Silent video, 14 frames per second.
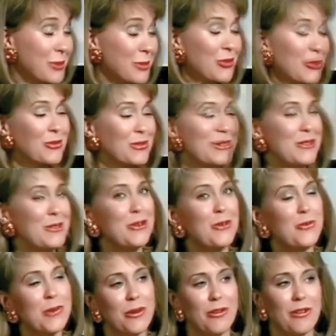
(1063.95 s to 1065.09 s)
your
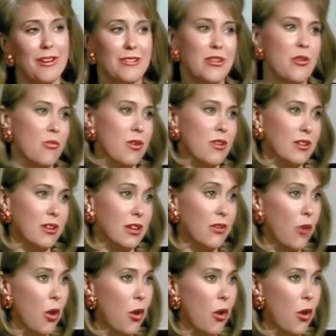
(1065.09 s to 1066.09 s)
career, maybe your life,